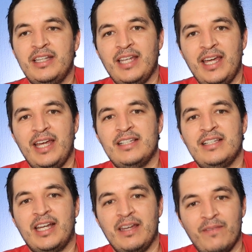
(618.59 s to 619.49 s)
That is,
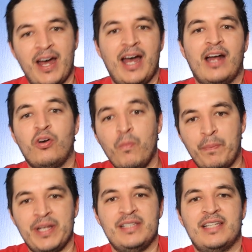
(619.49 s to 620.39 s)
if you modify the
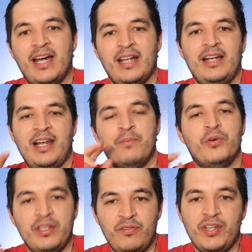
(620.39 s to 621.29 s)
voltage and the
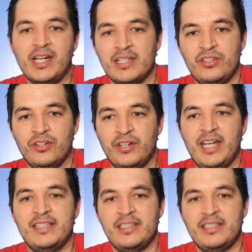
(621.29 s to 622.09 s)
resistance stays the same,